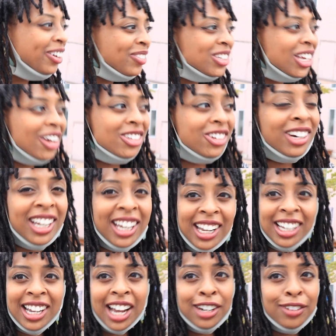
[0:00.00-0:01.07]
So I started
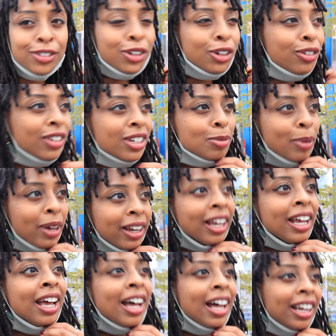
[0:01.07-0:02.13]
getting kind of nervous, but
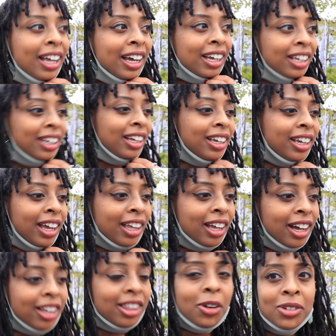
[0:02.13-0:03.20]
luckily like
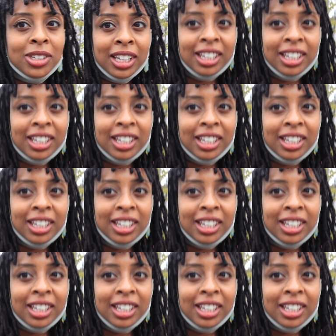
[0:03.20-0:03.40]
there was a